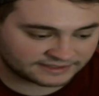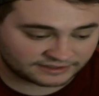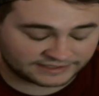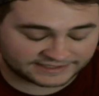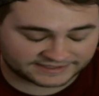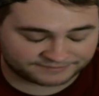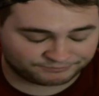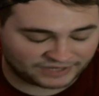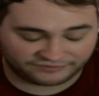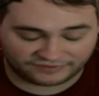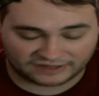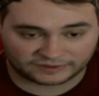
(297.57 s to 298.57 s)
It's my
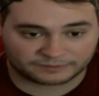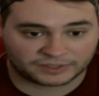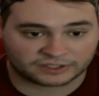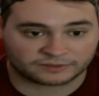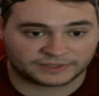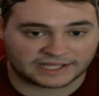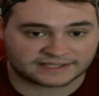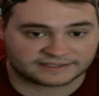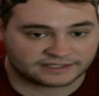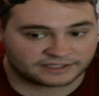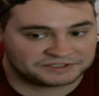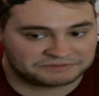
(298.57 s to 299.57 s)
favorite putter
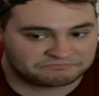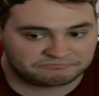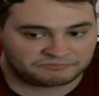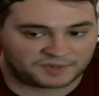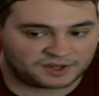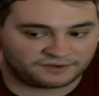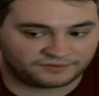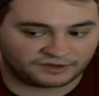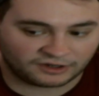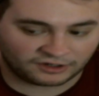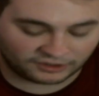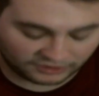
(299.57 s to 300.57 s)
plastic of
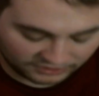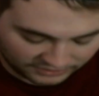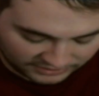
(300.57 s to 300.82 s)
all.